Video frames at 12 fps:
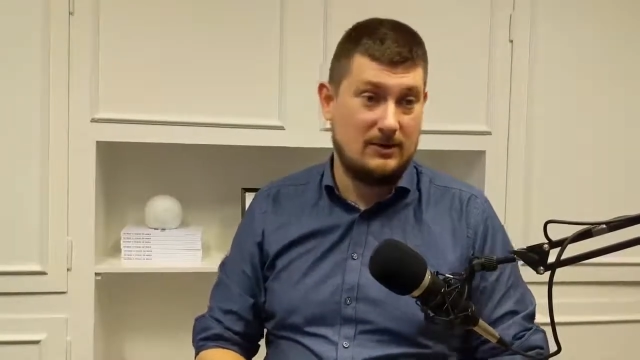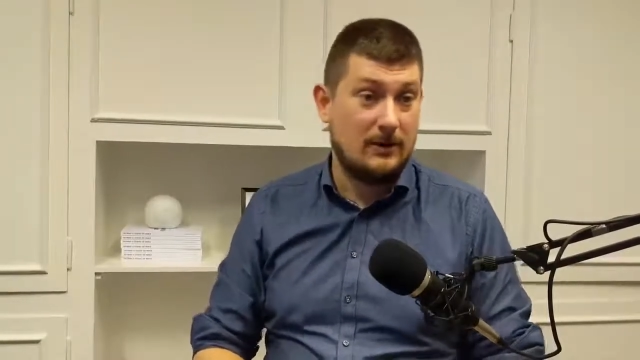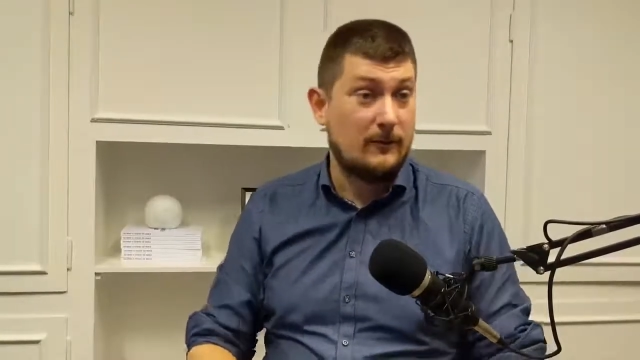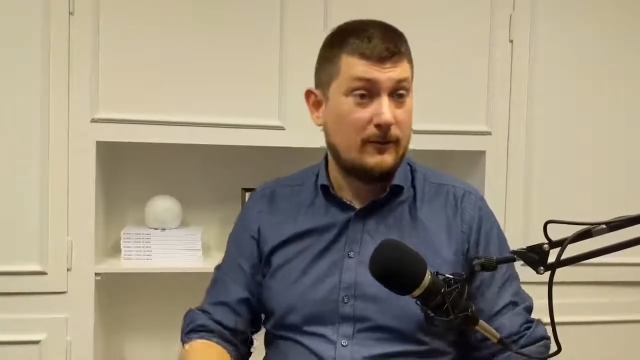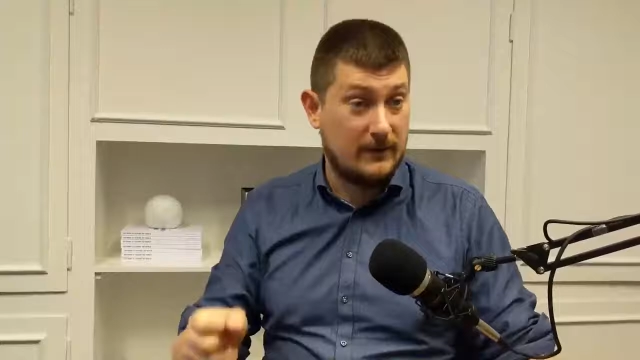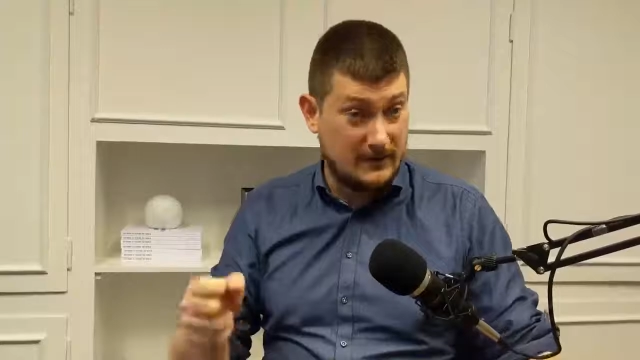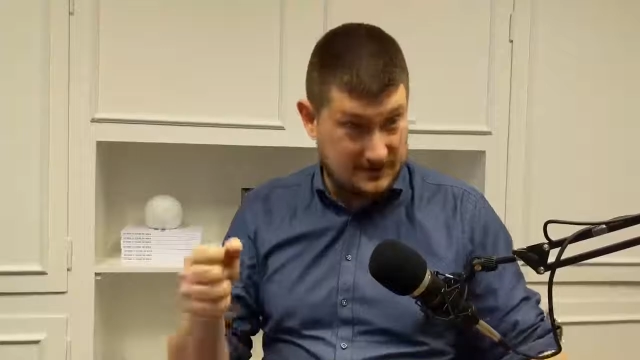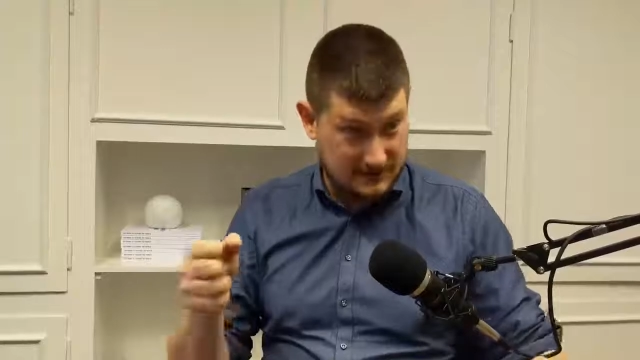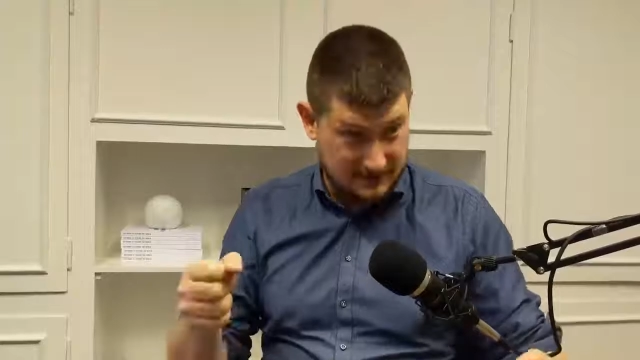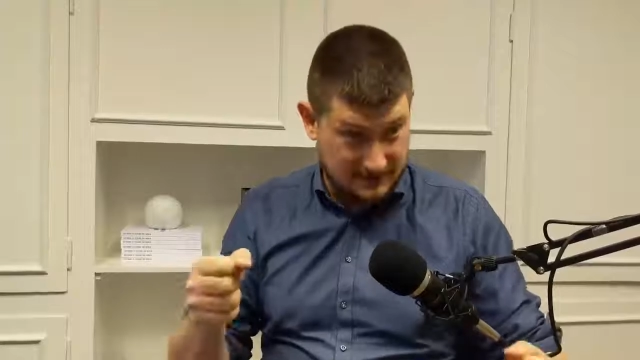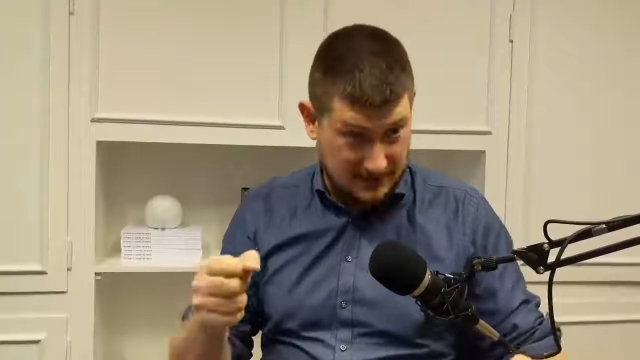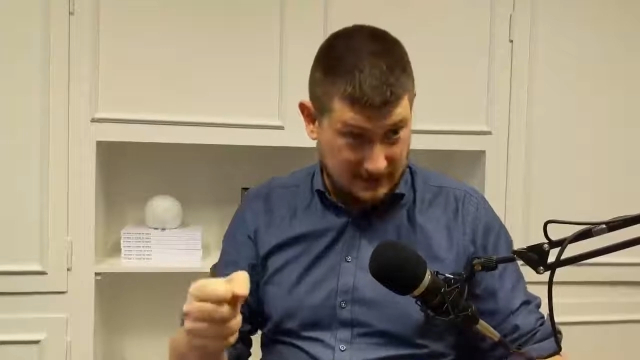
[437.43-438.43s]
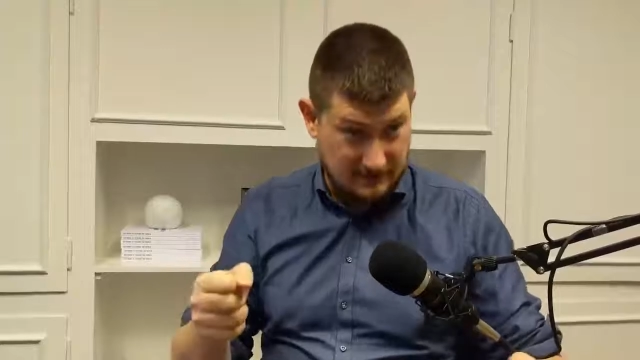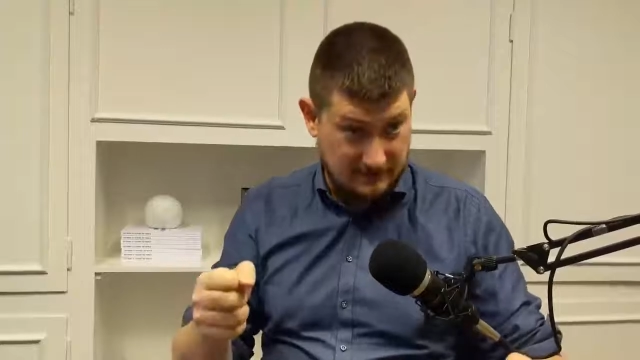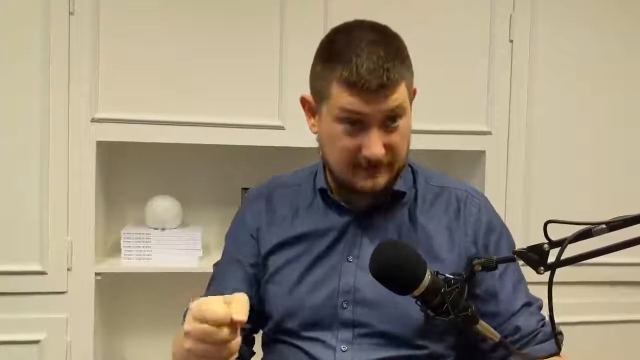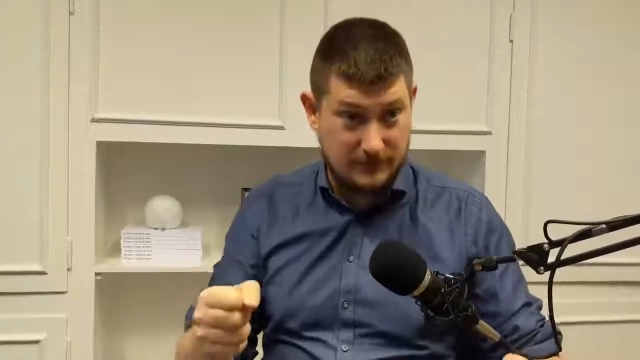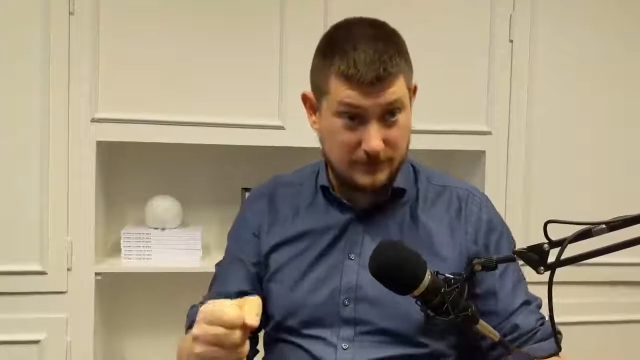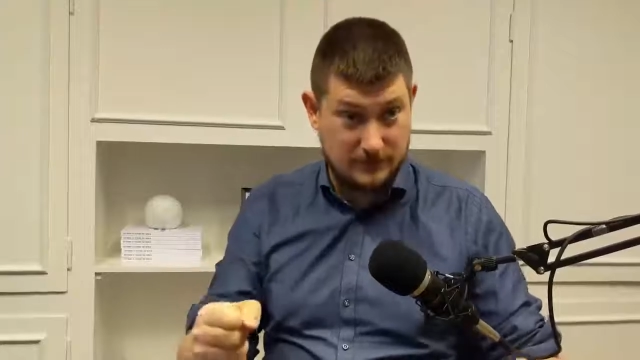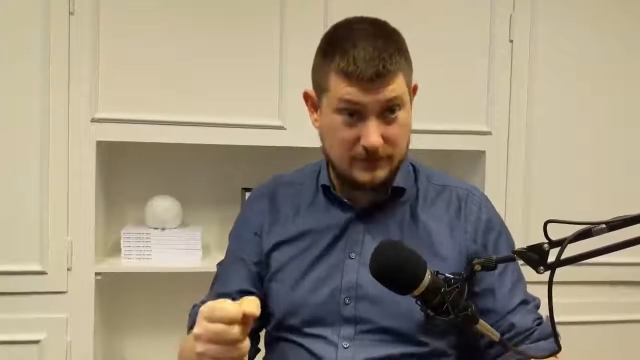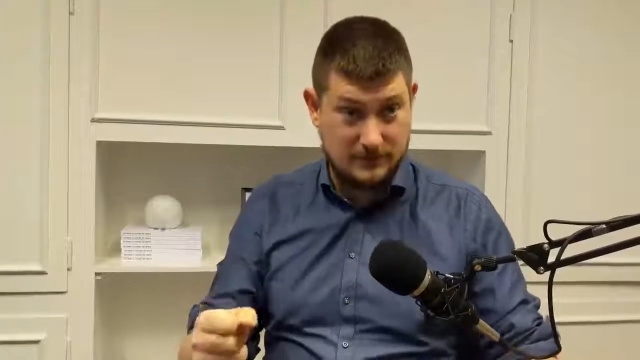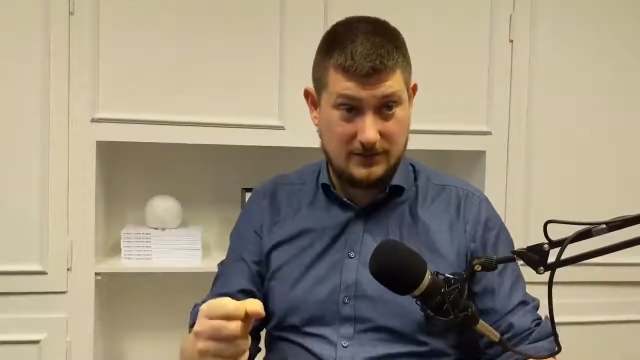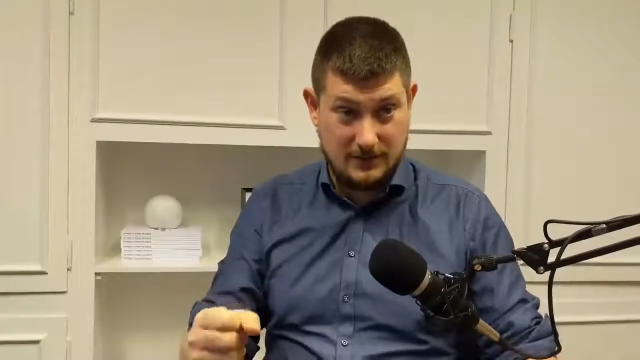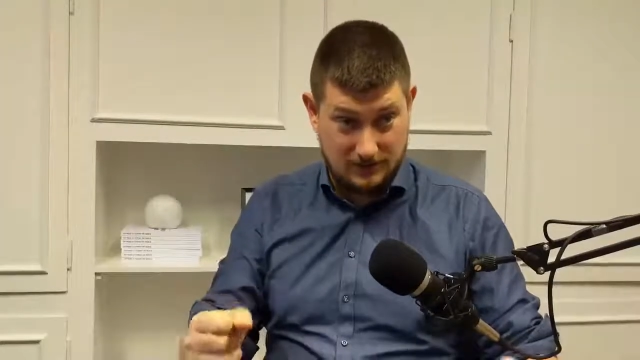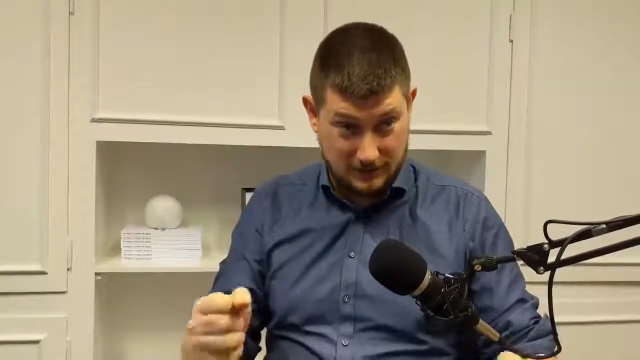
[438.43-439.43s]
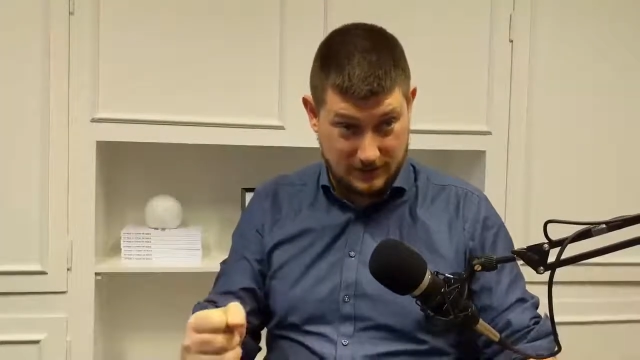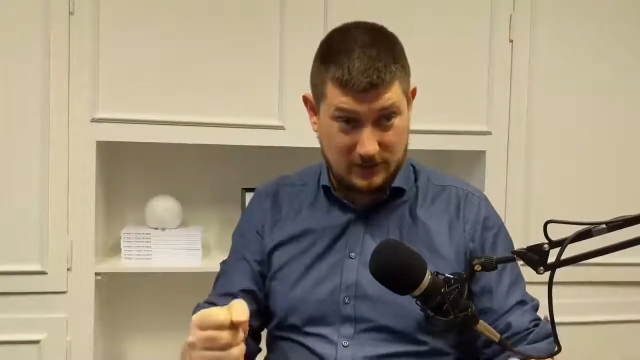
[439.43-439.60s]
Not when we're sitting down and focused and mm.